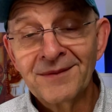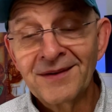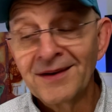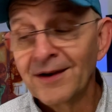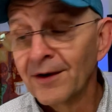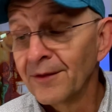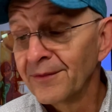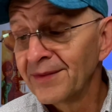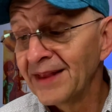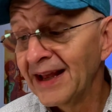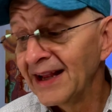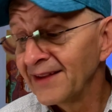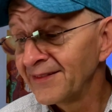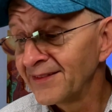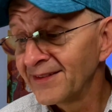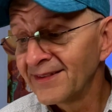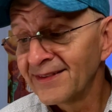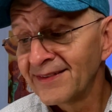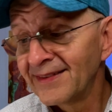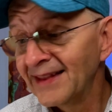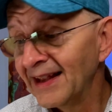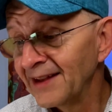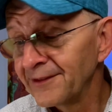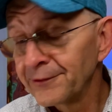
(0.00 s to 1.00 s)

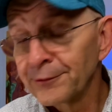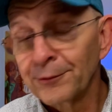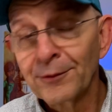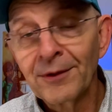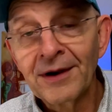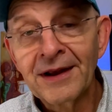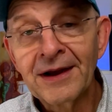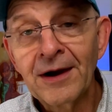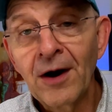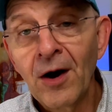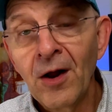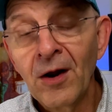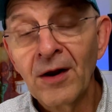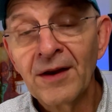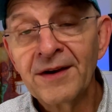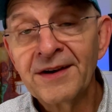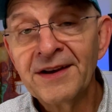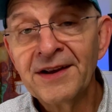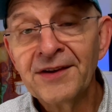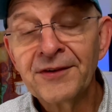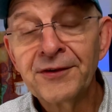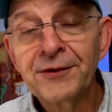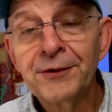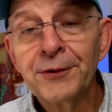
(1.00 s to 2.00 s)
That's really all
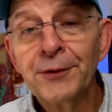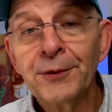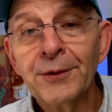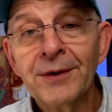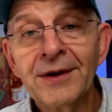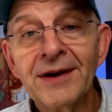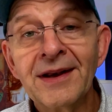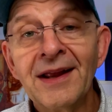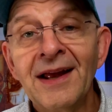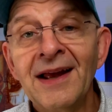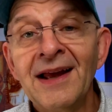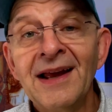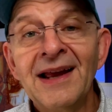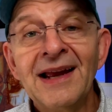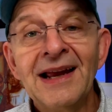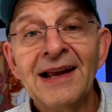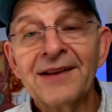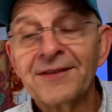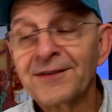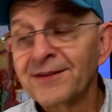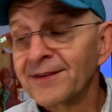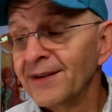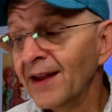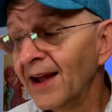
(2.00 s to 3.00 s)
it is to it.
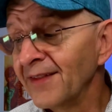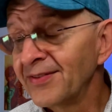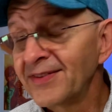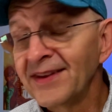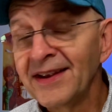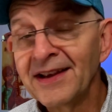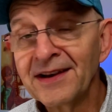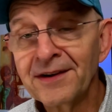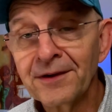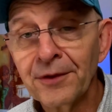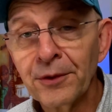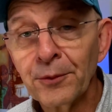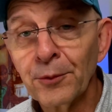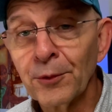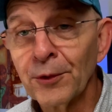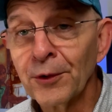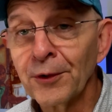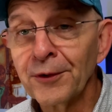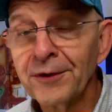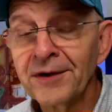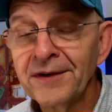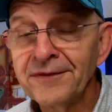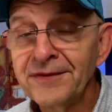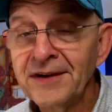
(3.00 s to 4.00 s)
It's not the end of the
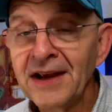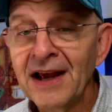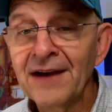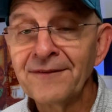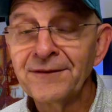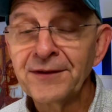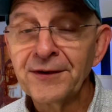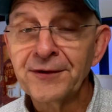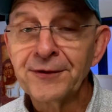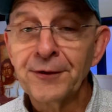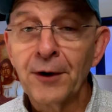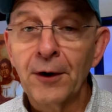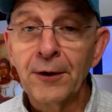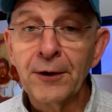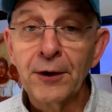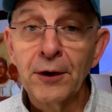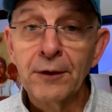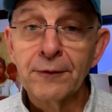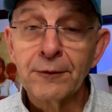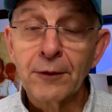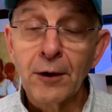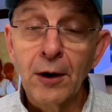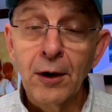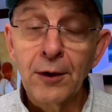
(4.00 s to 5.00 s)
world if you have to start
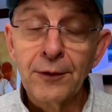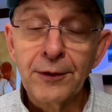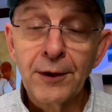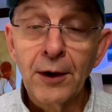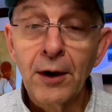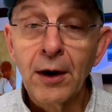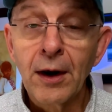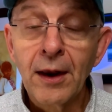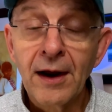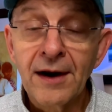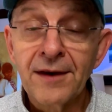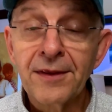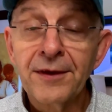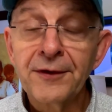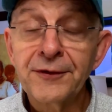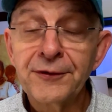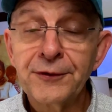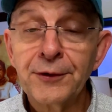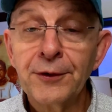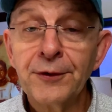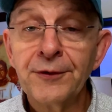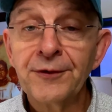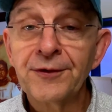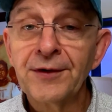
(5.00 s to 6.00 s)
over, although a lot of the
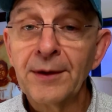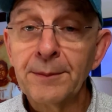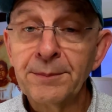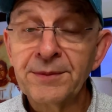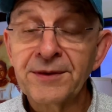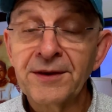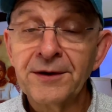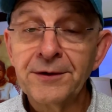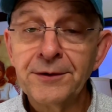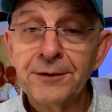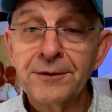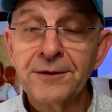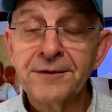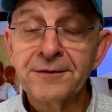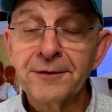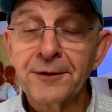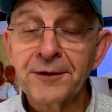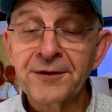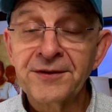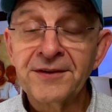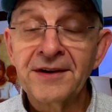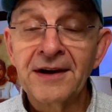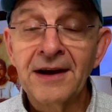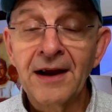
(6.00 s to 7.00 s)
students up at the
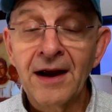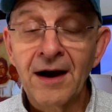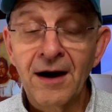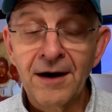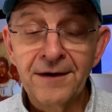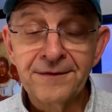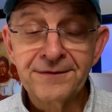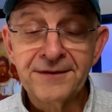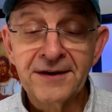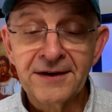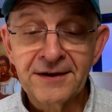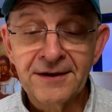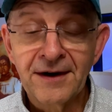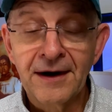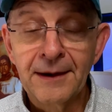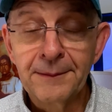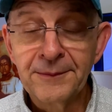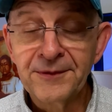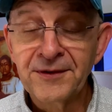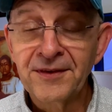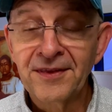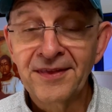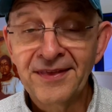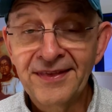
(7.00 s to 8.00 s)
university
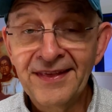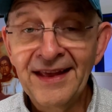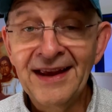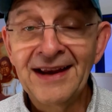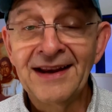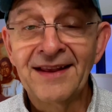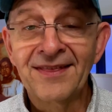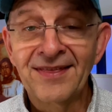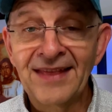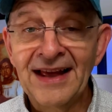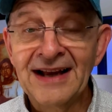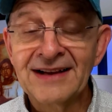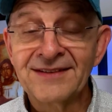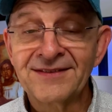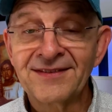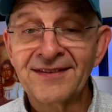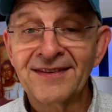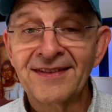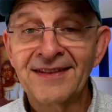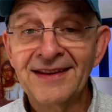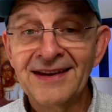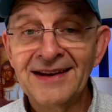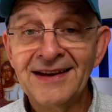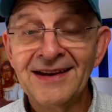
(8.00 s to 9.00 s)
oftentimes think
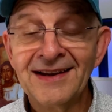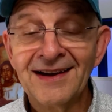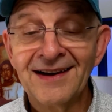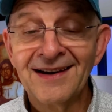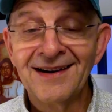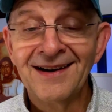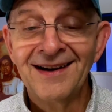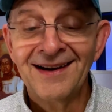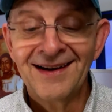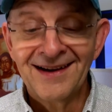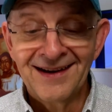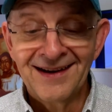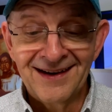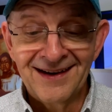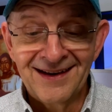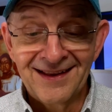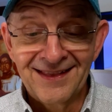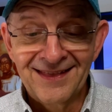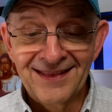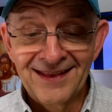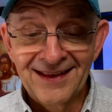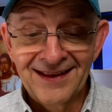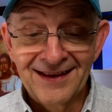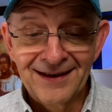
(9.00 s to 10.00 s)
that's the
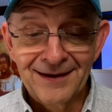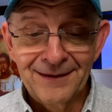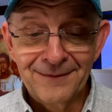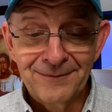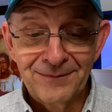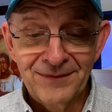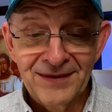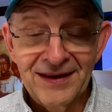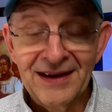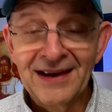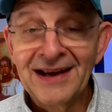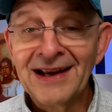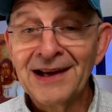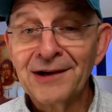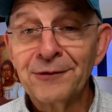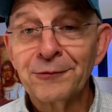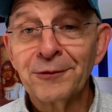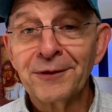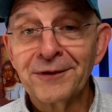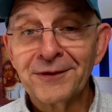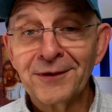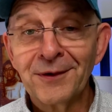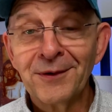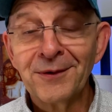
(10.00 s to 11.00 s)
end
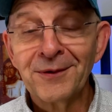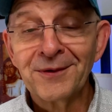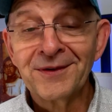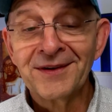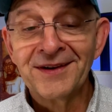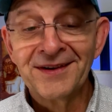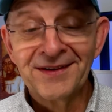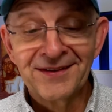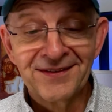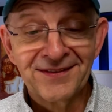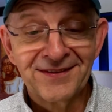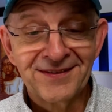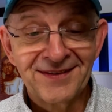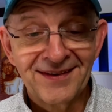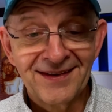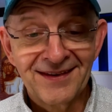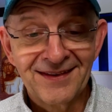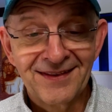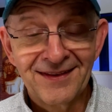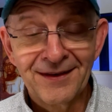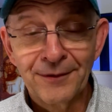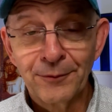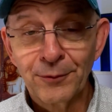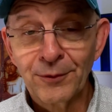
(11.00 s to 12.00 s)
result is
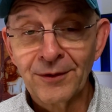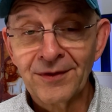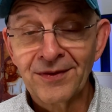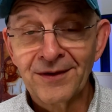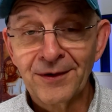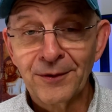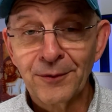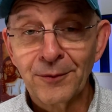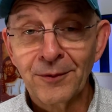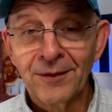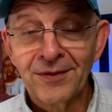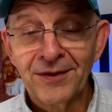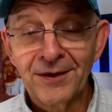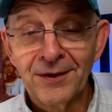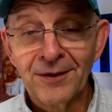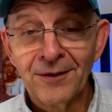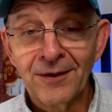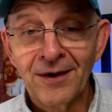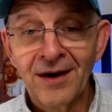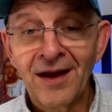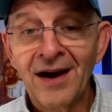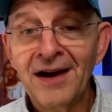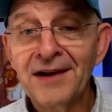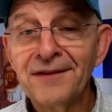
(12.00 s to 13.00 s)

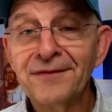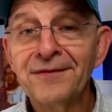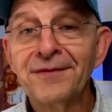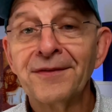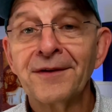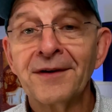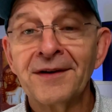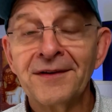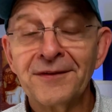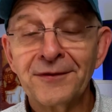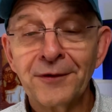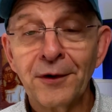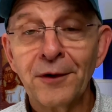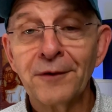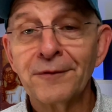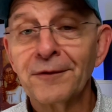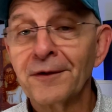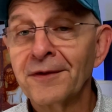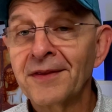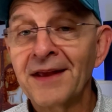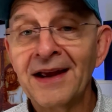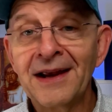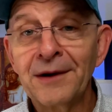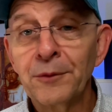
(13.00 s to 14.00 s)
their life is
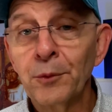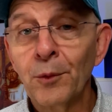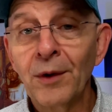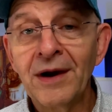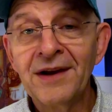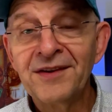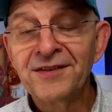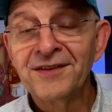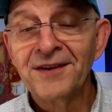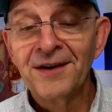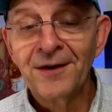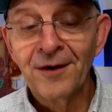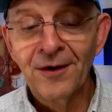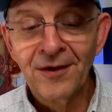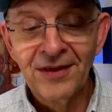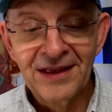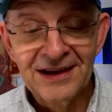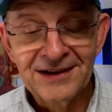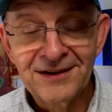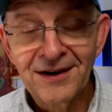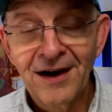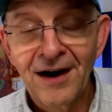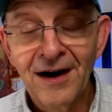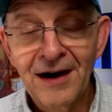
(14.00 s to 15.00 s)
over. They had wasted all
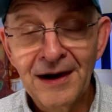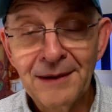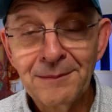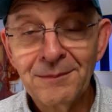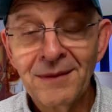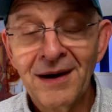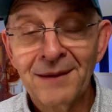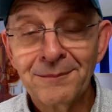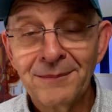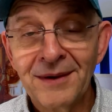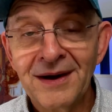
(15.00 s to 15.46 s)
that time.